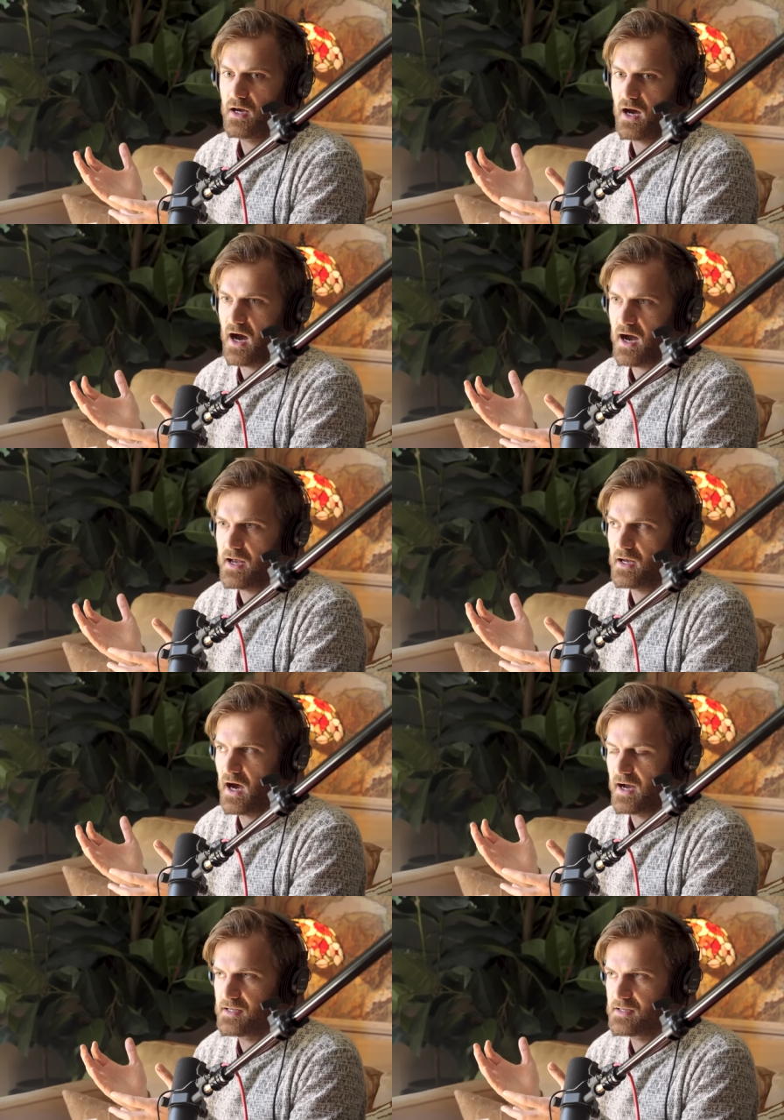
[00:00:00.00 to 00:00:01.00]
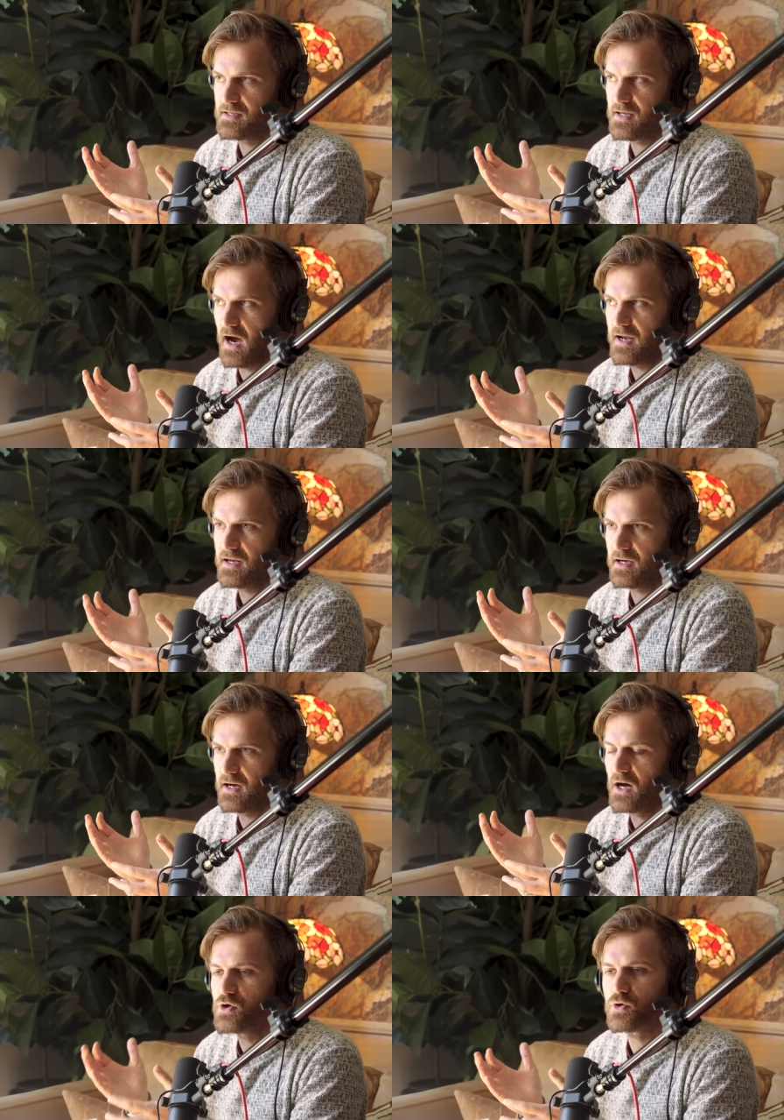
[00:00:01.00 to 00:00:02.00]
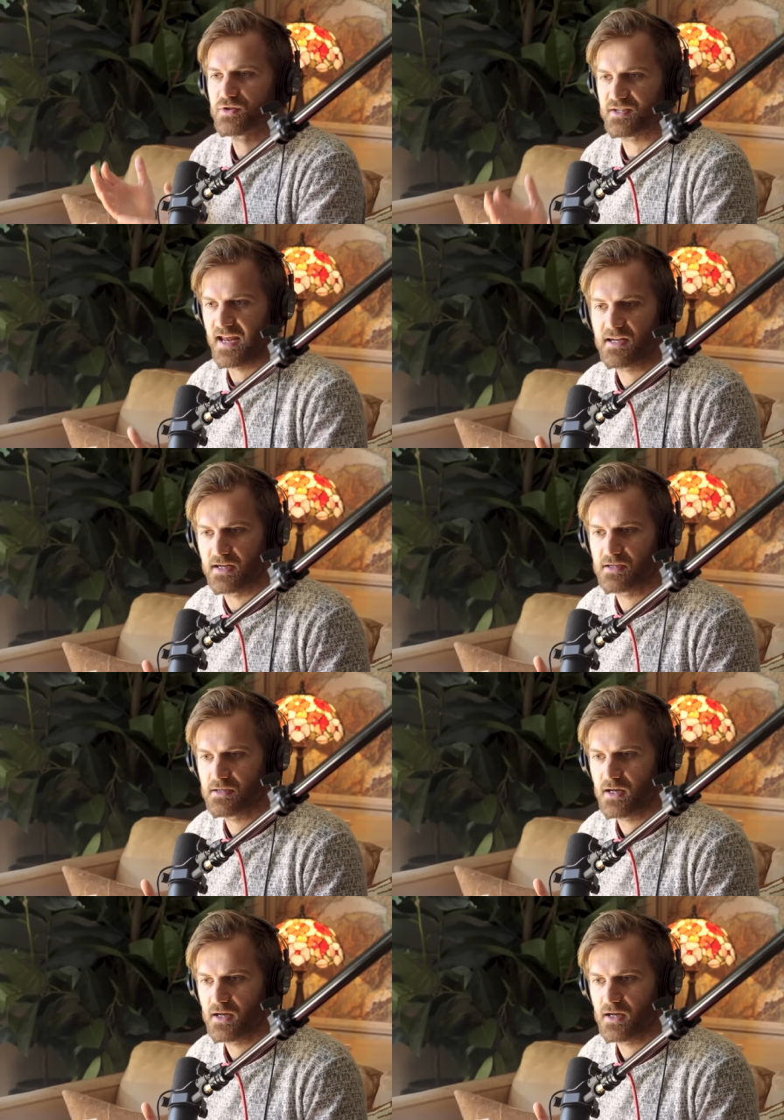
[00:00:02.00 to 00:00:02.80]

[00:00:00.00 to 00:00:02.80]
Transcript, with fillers: I I I understand it.